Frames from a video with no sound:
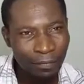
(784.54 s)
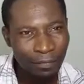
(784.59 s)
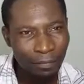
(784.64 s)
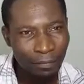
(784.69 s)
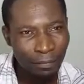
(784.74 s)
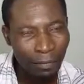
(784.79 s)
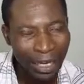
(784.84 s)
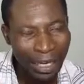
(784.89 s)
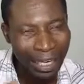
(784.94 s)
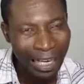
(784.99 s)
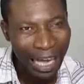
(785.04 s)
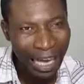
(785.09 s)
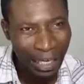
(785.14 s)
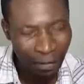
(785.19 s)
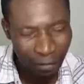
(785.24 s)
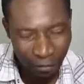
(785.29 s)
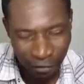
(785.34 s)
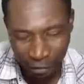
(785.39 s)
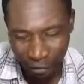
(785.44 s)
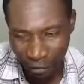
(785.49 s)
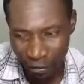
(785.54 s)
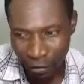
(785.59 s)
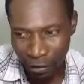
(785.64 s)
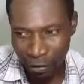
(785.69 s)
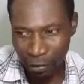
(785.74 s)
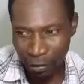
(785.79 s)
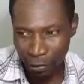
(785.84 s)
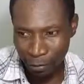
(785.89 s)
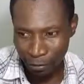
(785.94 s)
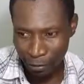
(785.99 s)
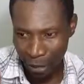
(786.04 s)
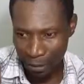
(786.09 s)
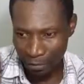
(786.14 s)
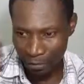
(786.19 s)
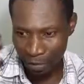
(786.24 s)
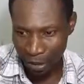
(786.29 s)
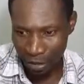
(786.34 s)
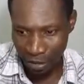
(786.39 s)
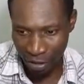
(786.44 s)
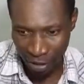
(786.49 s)
my life, my
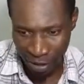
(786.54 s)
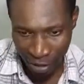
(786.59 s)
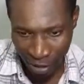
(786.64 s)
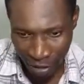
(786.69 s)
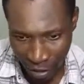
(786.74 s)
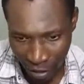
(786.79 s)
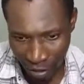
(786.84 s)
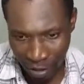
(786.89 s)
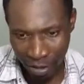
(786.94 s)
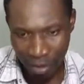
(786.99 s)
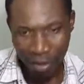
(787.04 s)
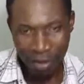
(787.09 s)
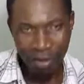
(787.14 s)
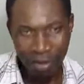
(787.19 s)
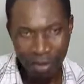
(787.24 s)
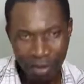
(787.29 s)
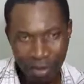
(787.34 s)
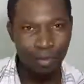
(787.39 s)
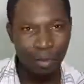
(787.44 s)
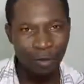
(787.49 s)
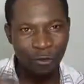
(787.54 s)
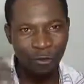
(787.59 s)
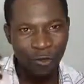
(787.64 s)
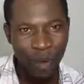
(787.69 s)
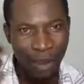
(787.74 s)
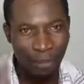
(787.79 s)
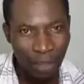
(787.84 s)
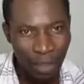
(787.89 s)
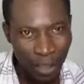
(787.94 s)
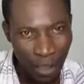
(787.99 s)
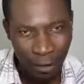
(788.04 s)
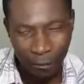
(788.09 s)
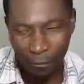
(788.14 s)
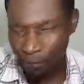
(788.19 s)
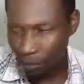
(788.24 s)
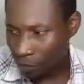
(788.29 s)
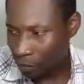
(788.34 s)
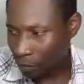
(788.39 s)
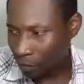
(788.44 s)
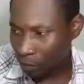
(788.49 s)
business, my family
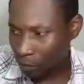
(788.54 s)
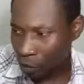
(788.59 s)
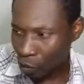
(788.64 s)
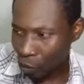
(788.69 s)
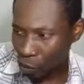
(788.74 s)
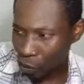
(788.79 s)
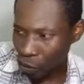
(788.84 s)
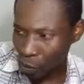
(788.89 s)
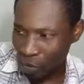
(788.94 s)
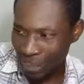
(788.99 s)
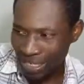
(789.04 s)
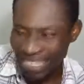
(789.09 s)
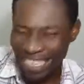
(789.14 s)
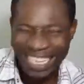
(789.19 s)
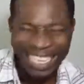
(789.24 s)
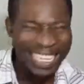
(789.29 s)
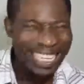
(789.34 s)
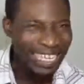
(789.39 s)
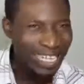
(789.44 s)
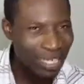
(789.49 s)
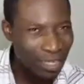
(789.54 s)
with greed,